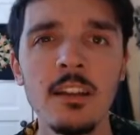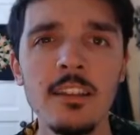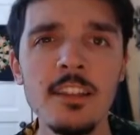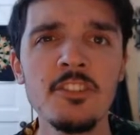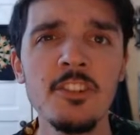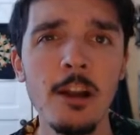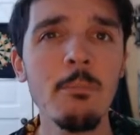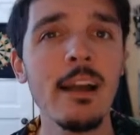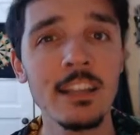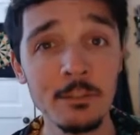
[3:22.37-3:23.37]
Let's start
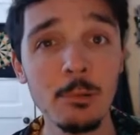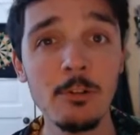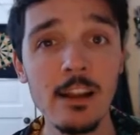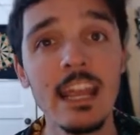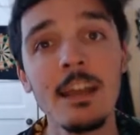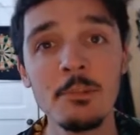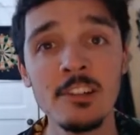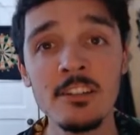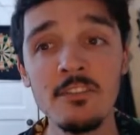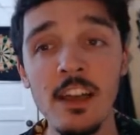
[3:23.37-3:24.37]
by exploring
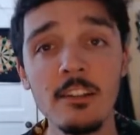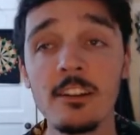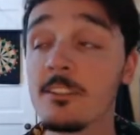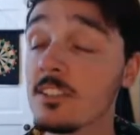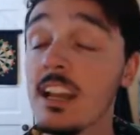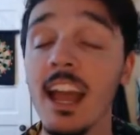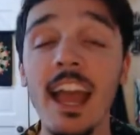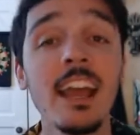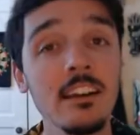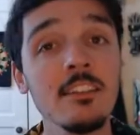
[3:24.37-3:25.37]
Amazon's failures,
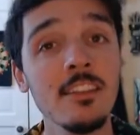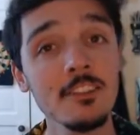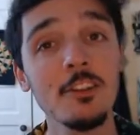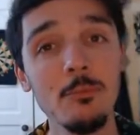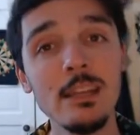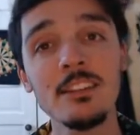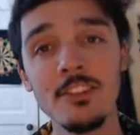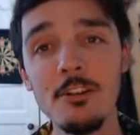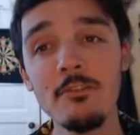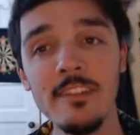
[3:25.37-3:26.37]
and this could be its
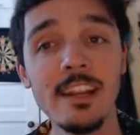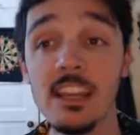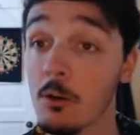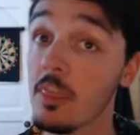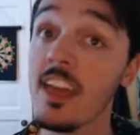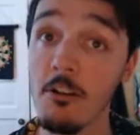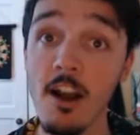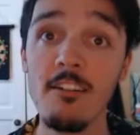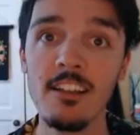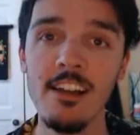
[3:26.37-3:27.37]
own video. There
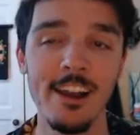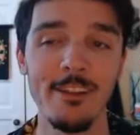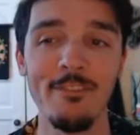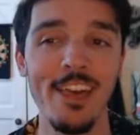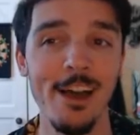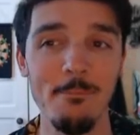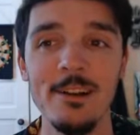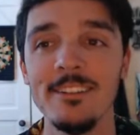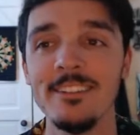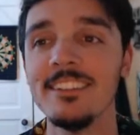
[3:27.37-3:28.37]
are a lot of them.
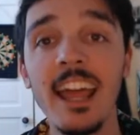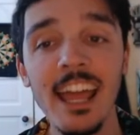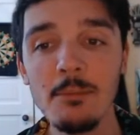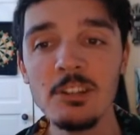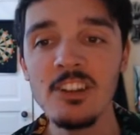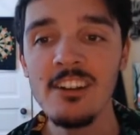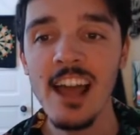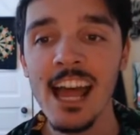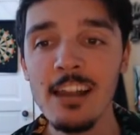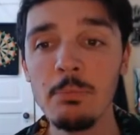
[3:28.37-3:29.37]
Amazon
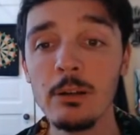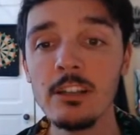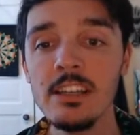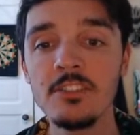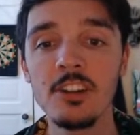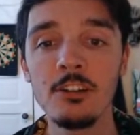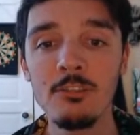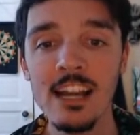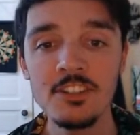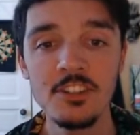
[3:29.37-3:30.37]
had police
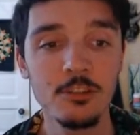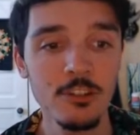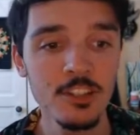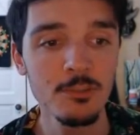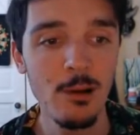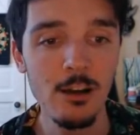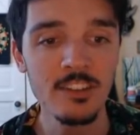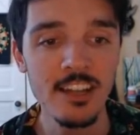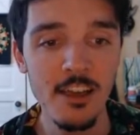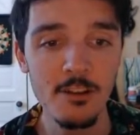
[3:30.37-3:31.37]
arrest Chris Smalls
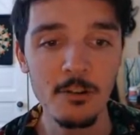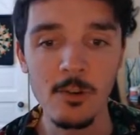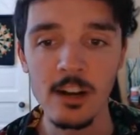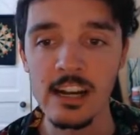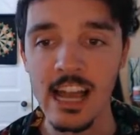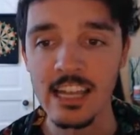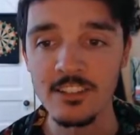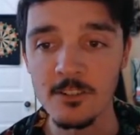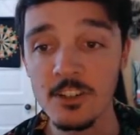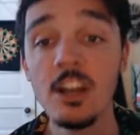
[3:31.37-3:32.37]
and other
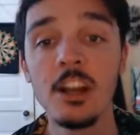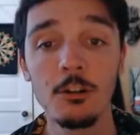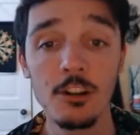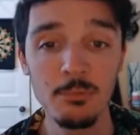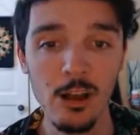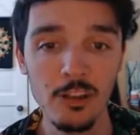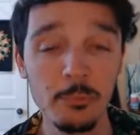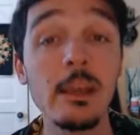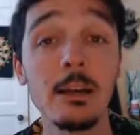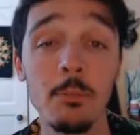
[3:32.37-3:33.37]
organizers, Chris Smalls
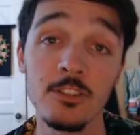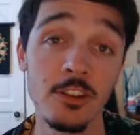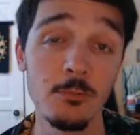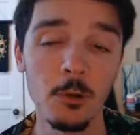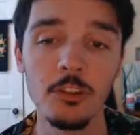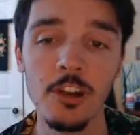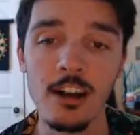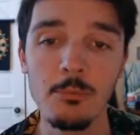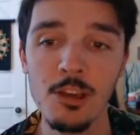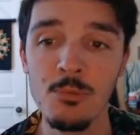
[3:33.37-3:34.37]
being a person we'll
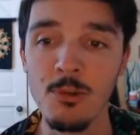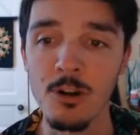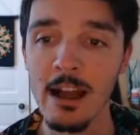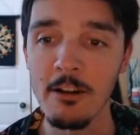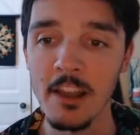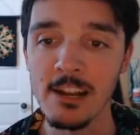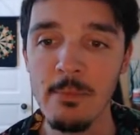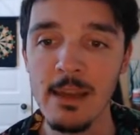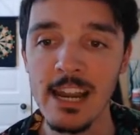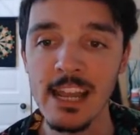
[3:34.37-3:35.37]
talk much more about in a
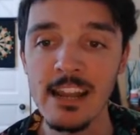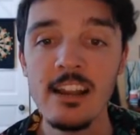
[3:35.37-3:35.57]
minute,